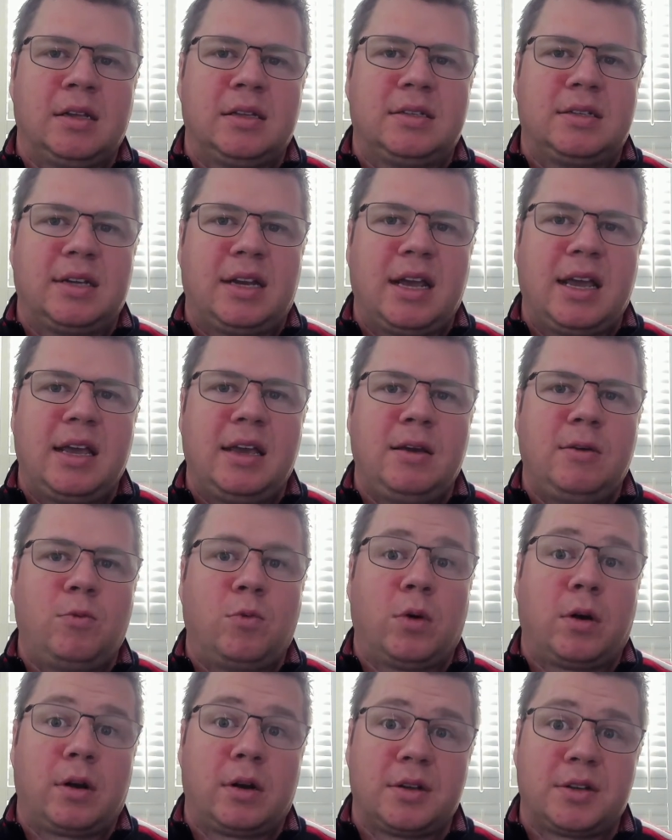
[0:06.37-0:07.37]
Today
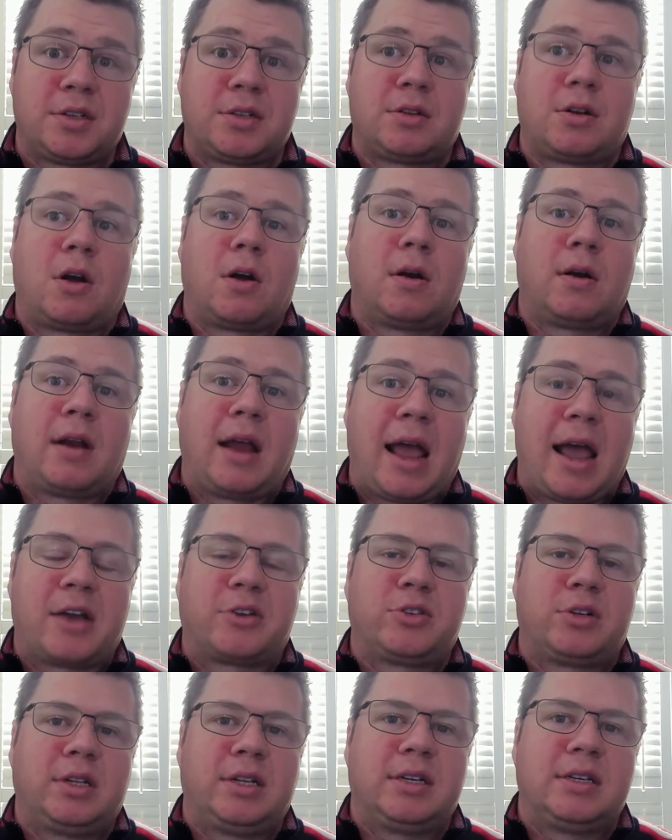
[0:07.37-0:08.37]
we're going to start
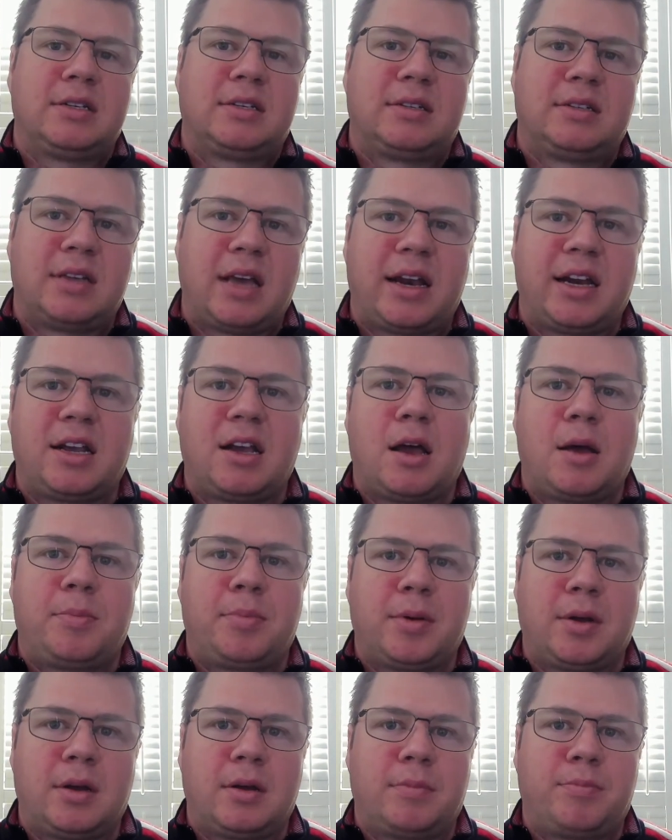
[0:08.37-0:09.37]
actually setting up
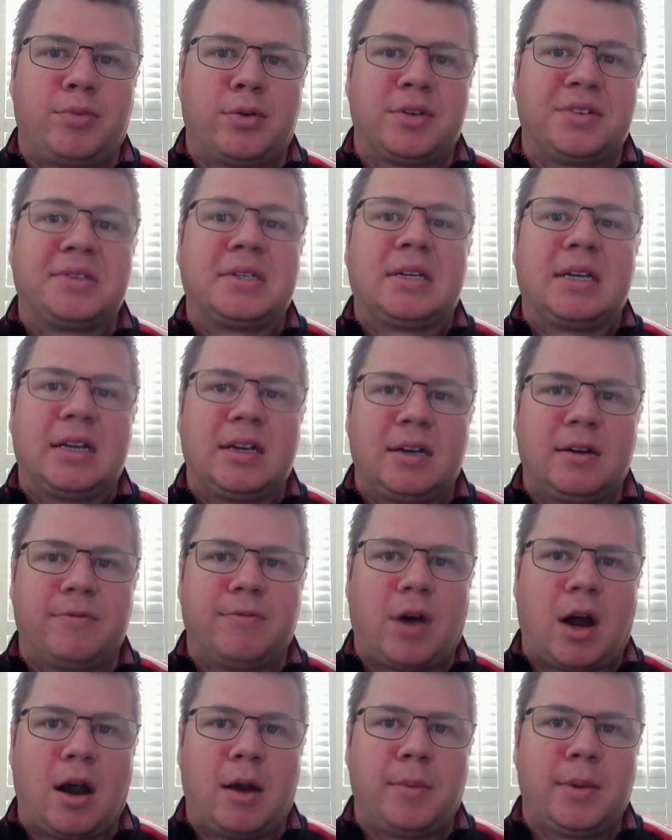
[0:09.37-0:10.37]
a pristine
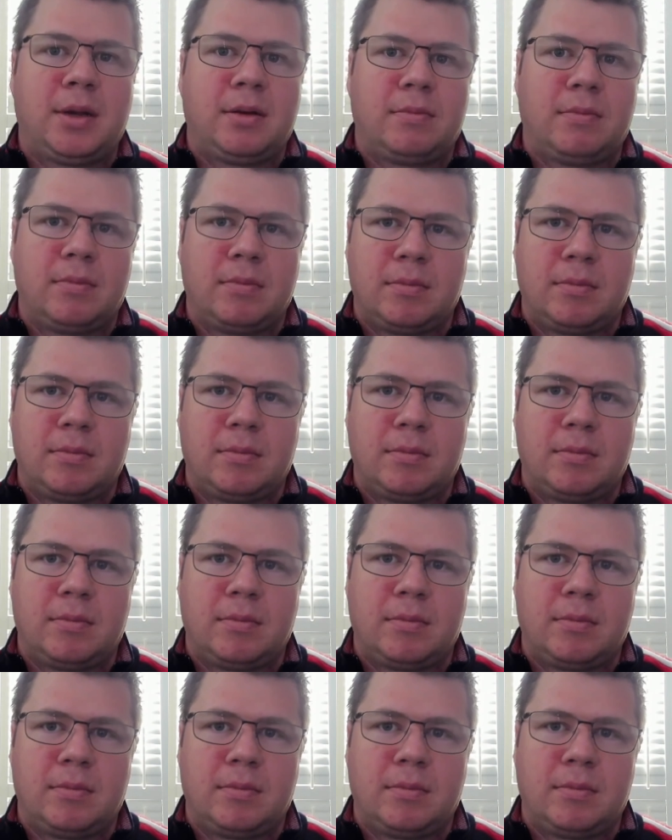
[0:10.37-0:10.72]
environment.